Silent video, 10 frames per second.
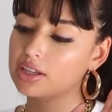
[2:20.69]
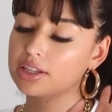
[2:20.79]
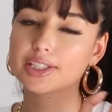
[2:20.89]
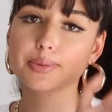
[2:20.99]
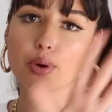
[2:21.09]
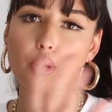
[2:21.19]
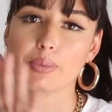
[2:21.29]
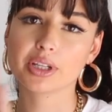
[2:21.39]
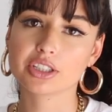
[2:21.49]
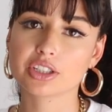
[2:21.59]
inspo
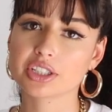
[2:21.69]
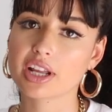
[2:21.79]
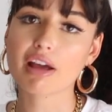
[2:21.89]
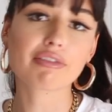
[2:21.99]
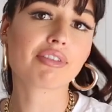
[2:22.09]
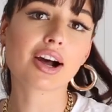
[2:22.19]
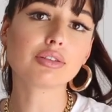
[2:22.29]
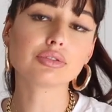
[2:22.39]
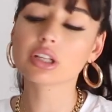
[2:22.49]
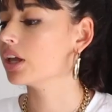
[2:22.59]
pictures that I
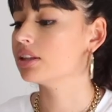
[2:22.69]
found